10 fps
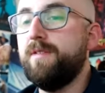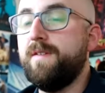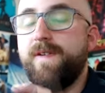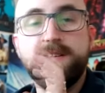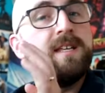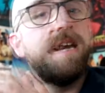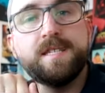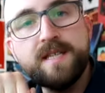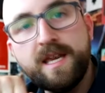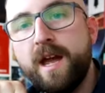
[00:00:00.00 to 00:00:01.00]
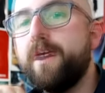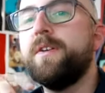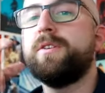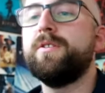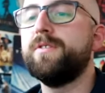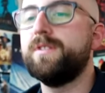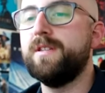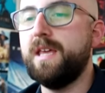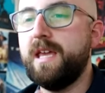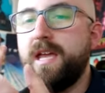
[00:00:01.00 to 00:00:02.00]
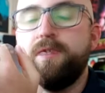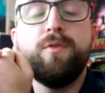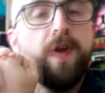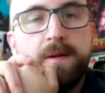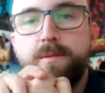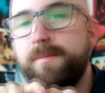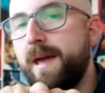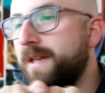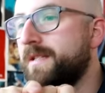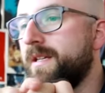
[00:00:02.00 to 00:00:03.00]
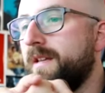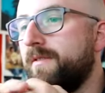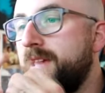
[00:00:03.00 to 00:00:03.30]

the fantastic characters, the incredible pacing,